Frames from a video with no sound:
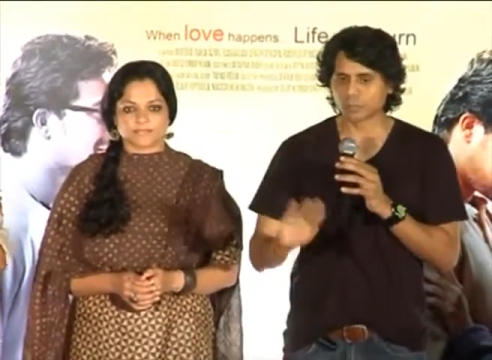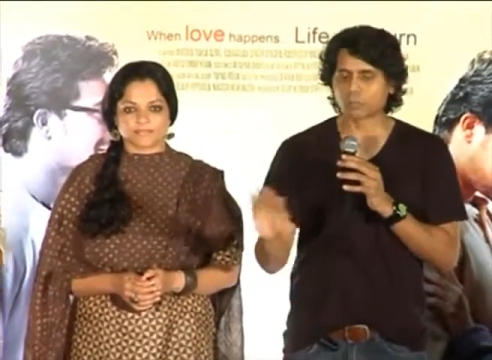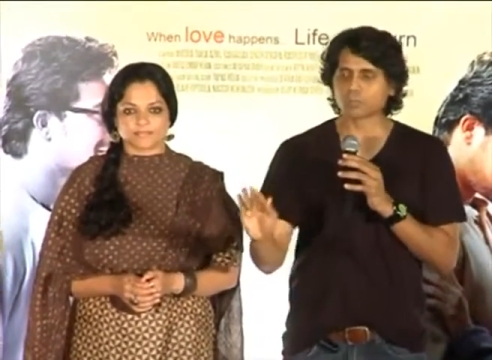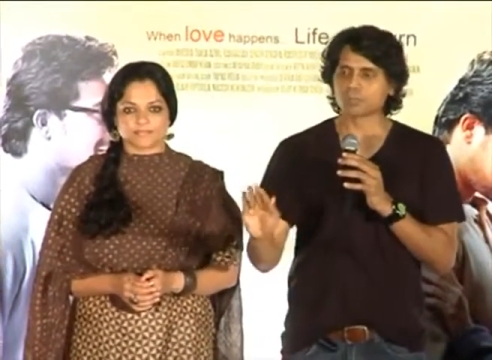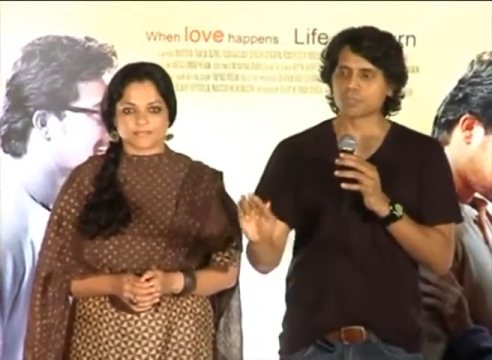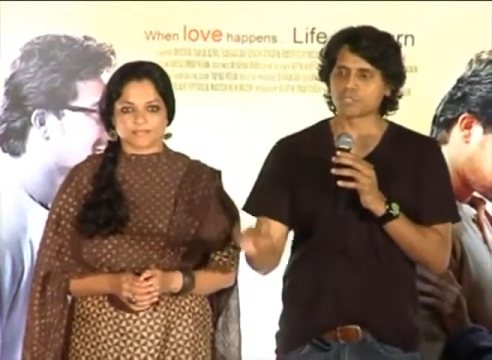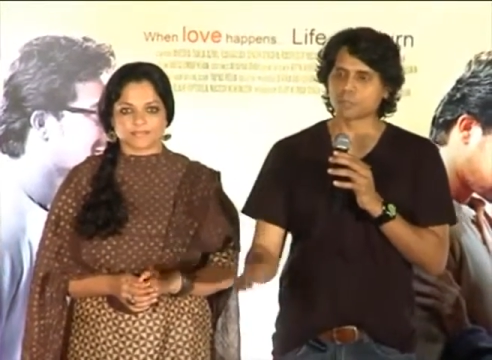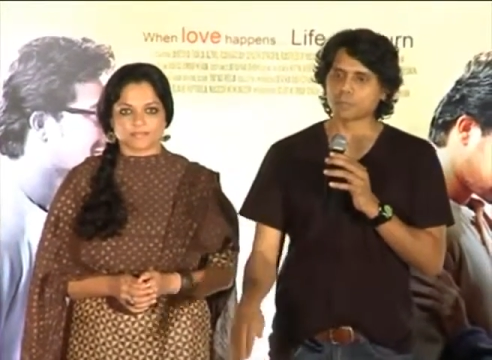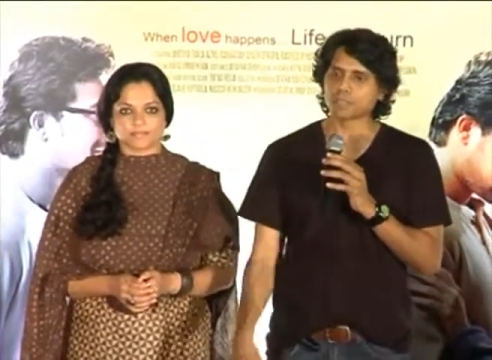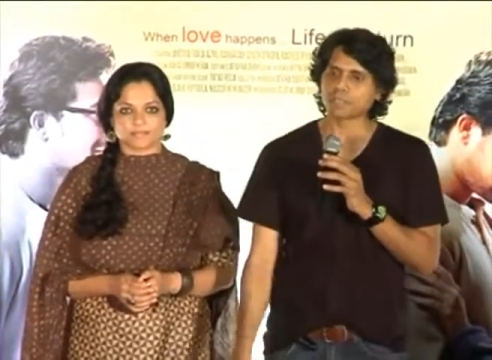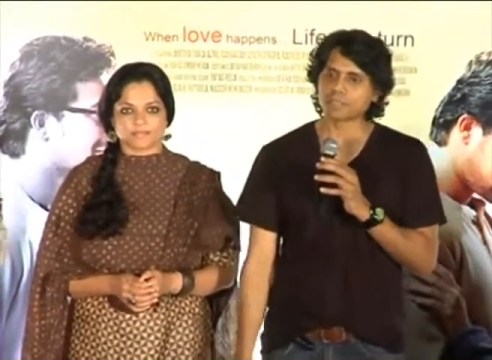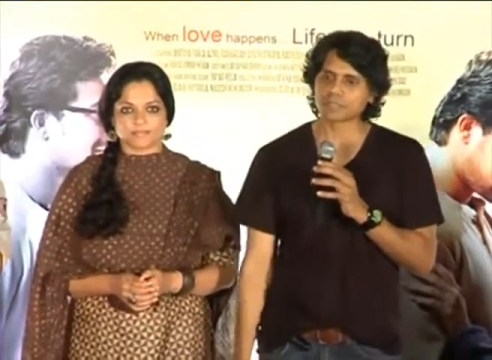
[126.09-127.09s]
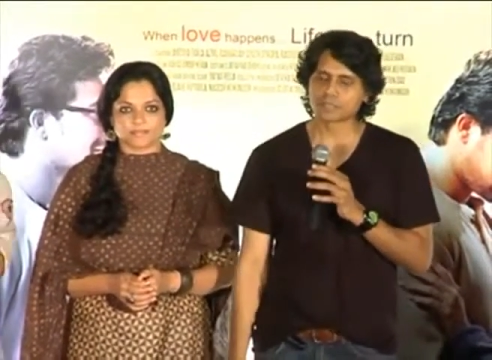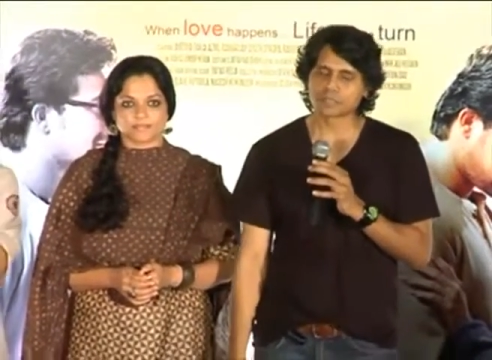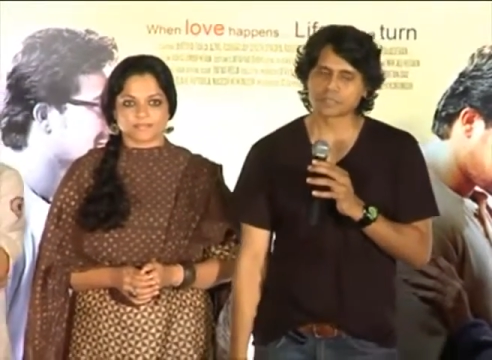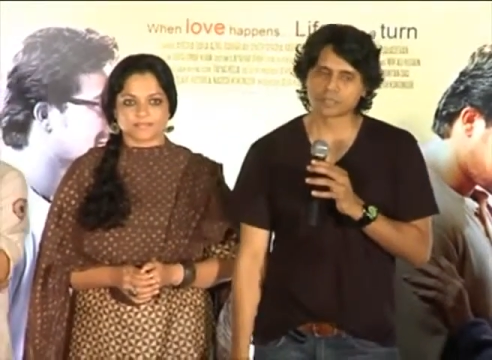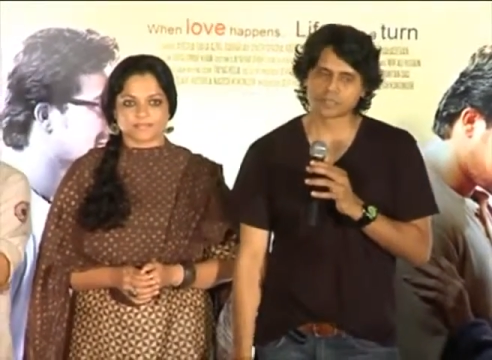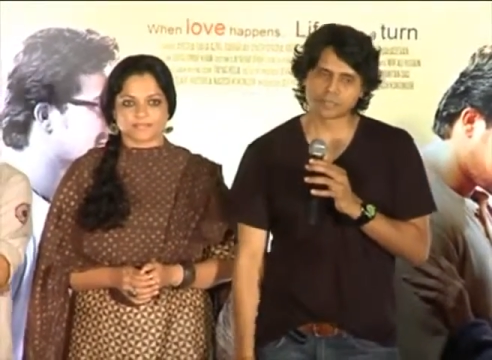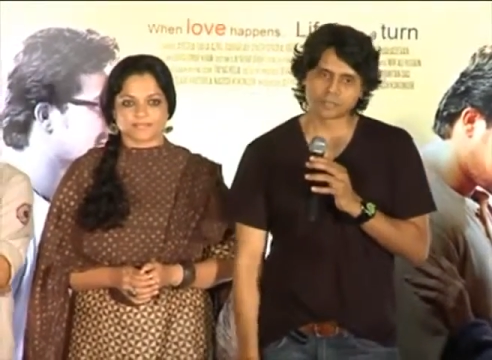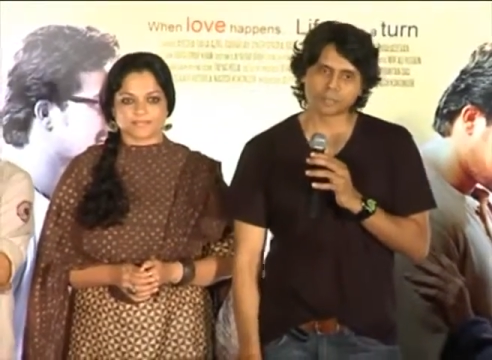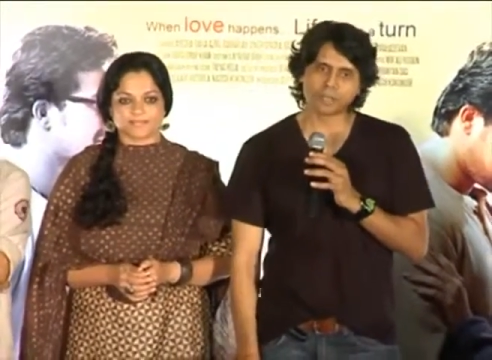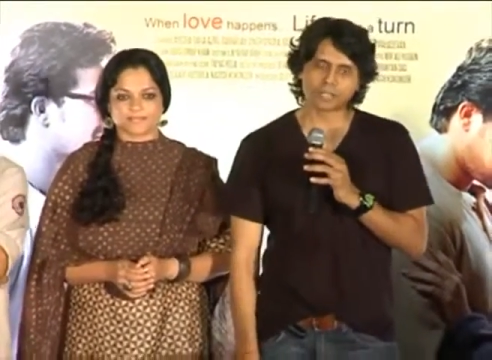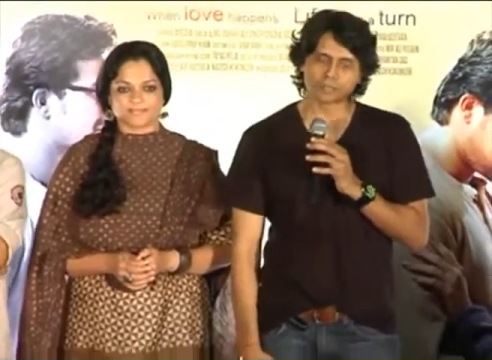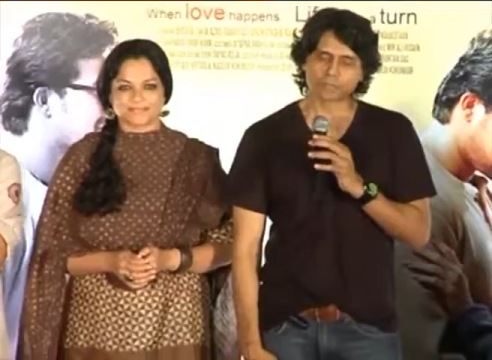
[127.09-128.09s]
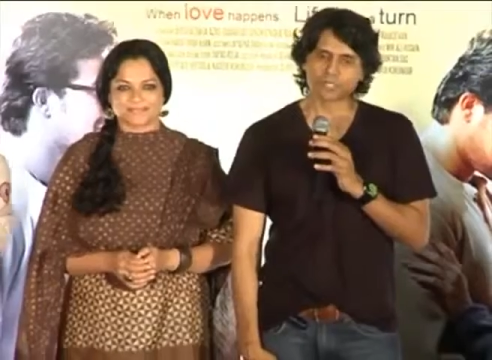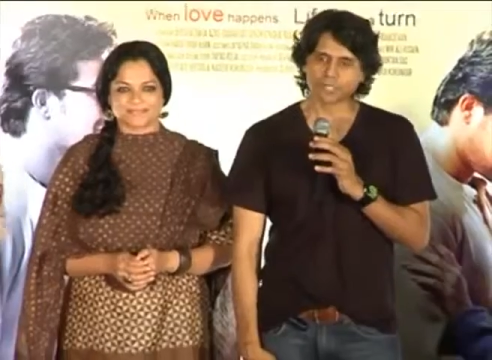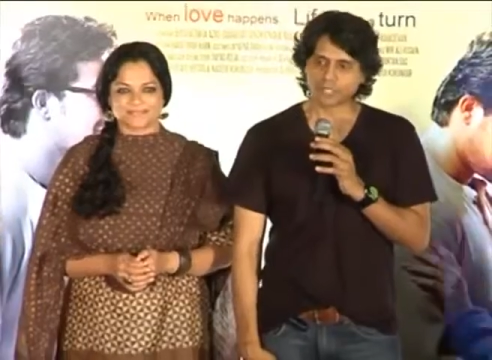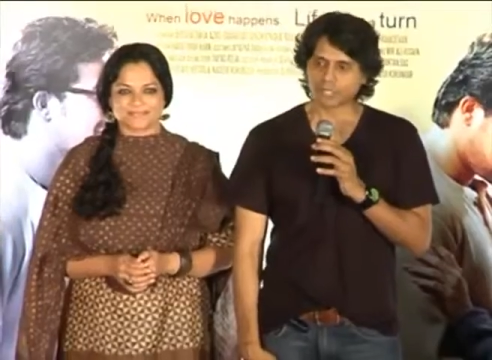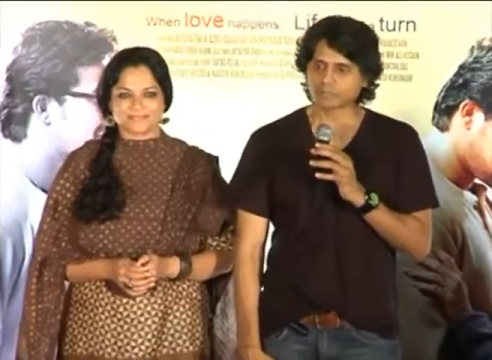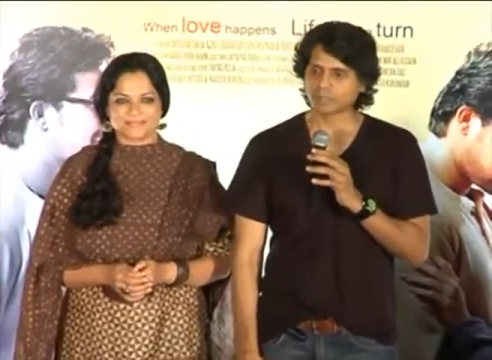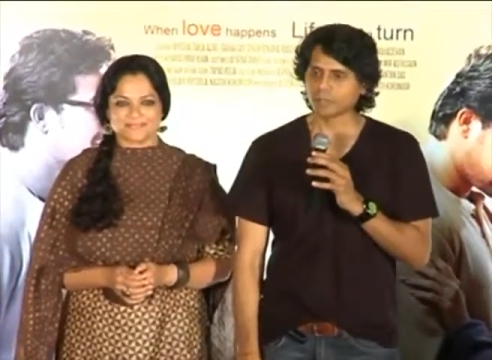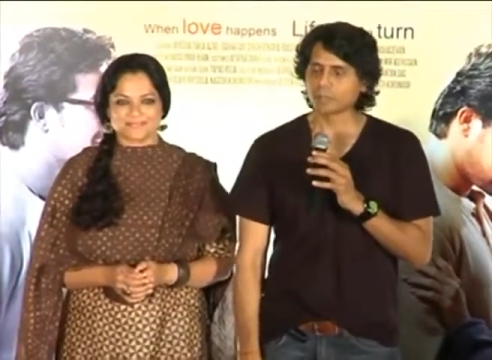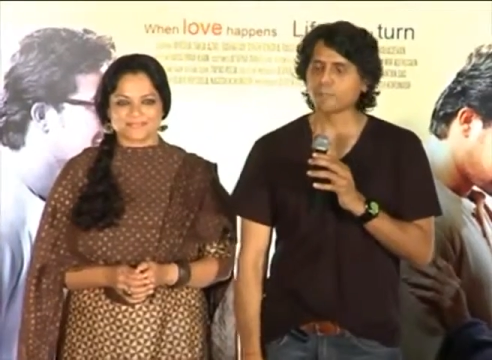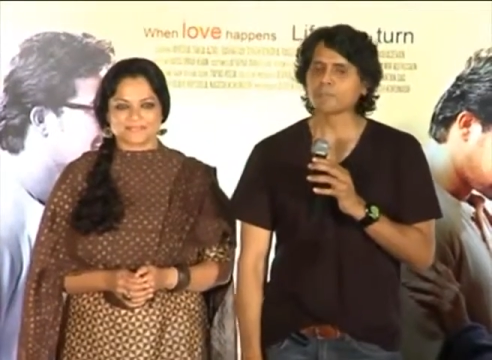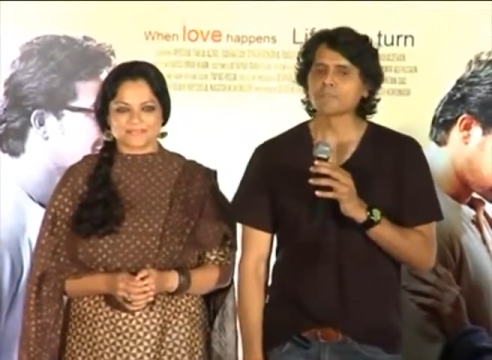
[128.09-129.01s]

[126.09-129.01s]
Speaker 1: don't want to jeopardize the part of the director.